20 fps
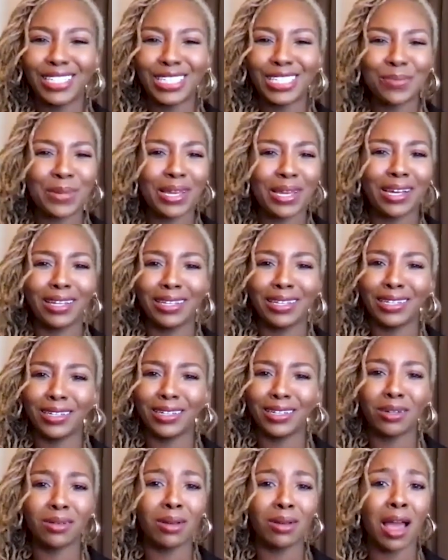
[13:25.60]
to be
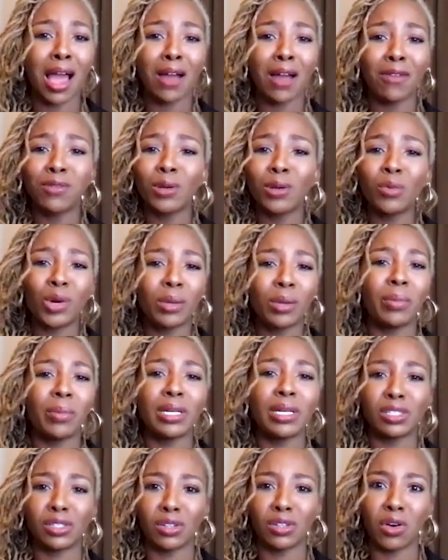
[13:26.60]
clear, everyone
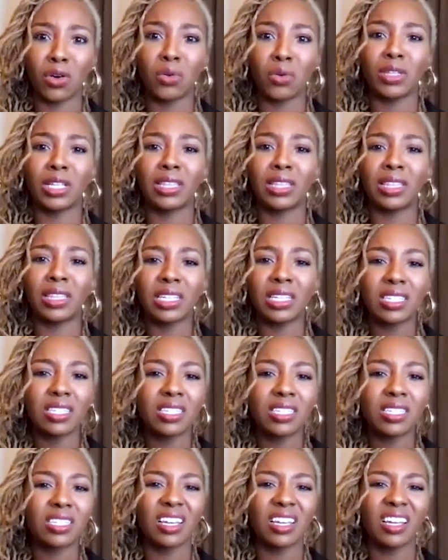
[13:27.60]
must know that
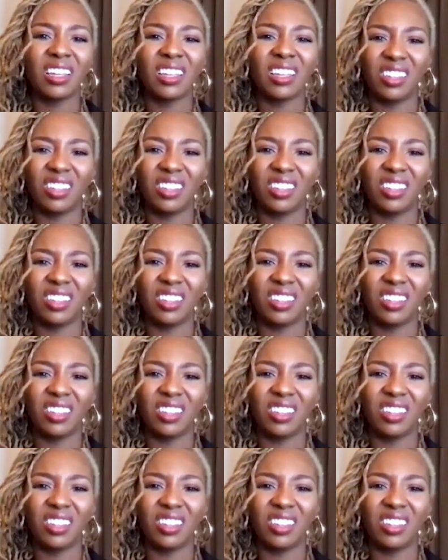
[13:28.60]
this